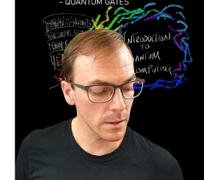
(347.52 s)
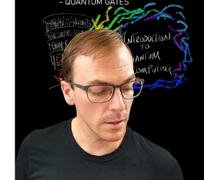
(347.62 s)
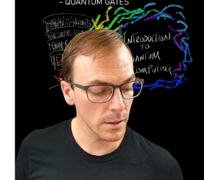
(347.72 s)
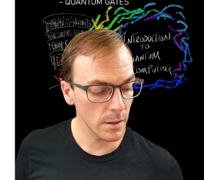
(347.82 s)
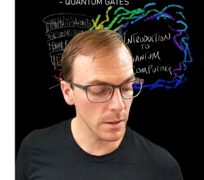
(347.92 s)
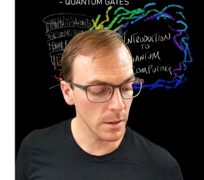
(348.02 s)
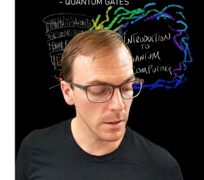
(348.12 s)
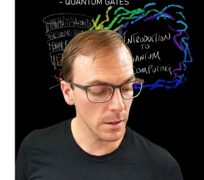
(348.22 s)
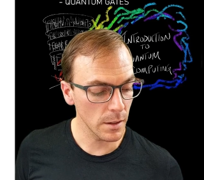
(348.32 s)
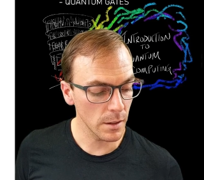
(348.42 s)

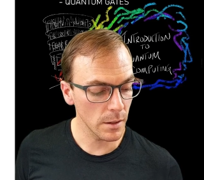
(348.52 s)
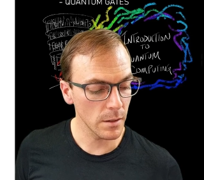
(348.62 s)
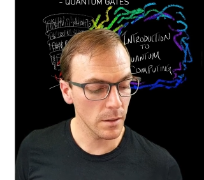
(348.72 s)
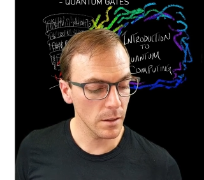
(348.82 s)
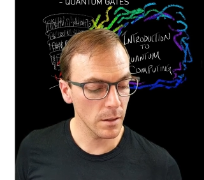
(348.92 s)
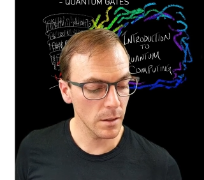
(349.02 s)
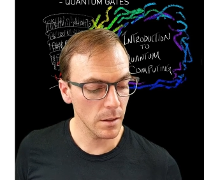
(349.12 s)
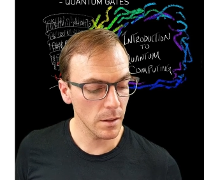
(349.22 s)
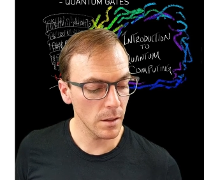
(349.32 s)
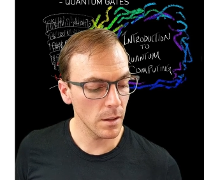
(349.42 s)

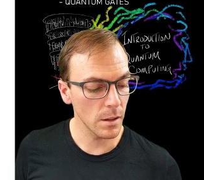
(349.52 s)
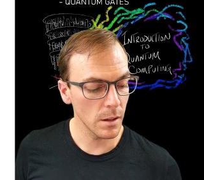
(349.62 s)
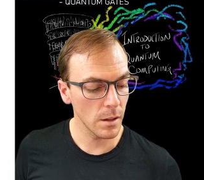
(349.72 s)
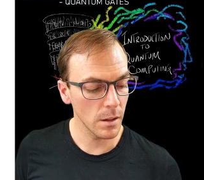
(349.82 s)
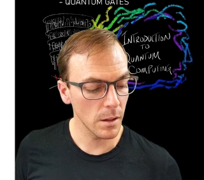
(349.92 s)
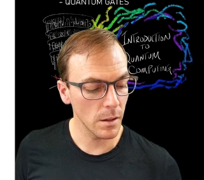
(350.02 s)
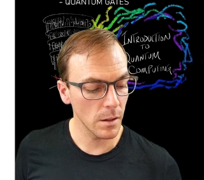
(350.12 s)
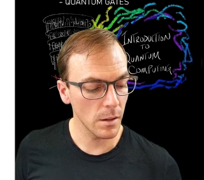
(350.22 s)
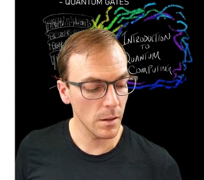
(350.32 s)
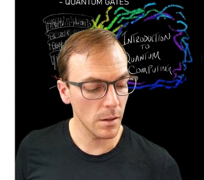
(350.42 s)

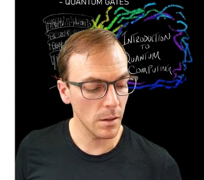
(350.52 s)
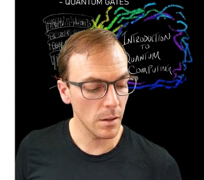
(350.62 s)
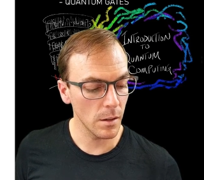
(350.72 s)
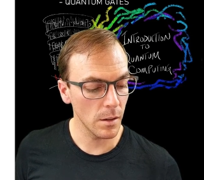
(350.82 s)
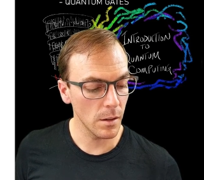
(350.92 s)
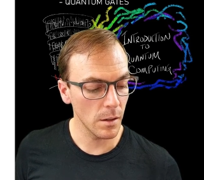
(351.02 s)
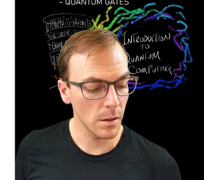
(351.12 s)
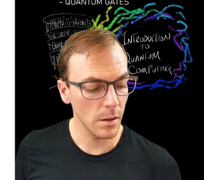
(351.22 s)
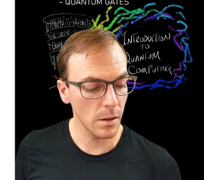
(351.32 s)
[no speech]